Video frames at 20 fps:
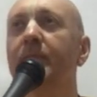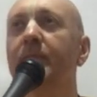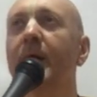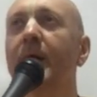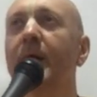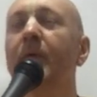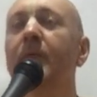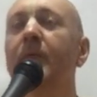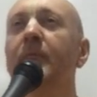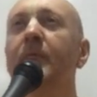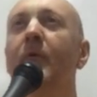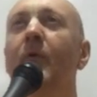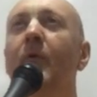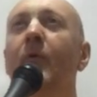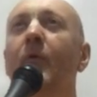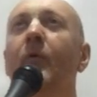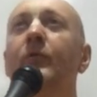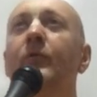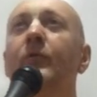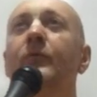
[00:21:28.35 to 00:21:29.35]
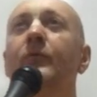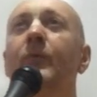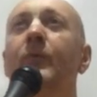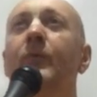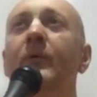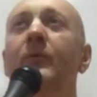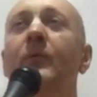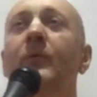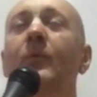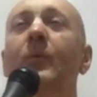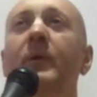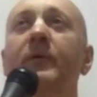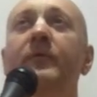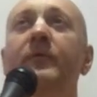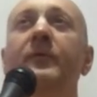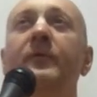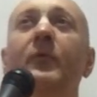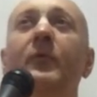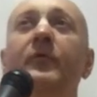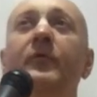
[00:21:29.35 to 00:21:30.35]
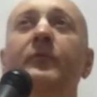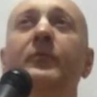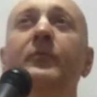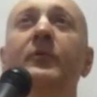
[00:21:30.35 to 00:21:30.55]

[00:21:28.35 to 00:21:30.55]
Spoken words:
now conclude what is the most